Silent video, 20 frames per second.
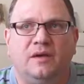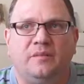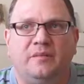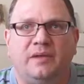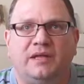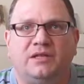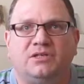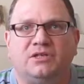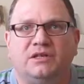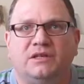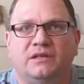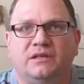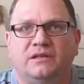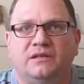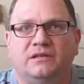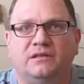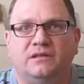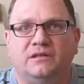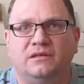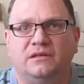
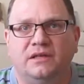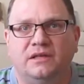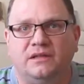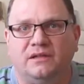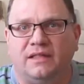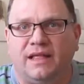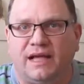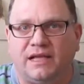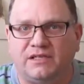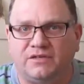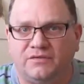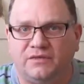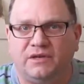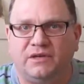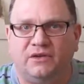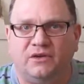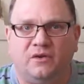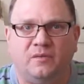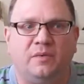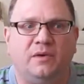mentioned in the last
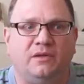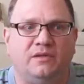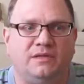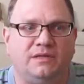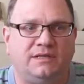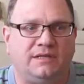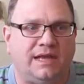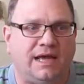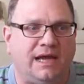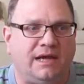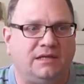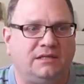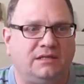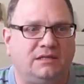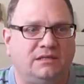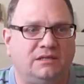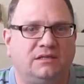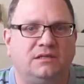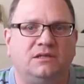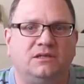video about the
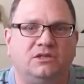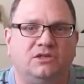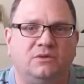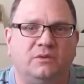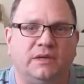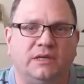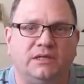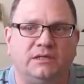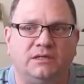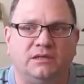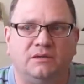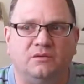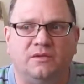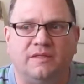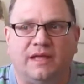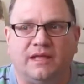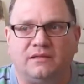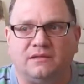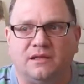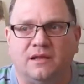taxes situation.
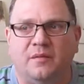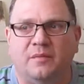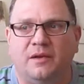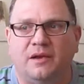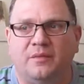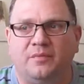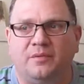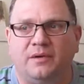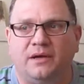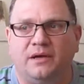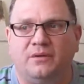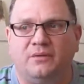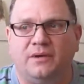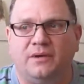Well, that's coming up right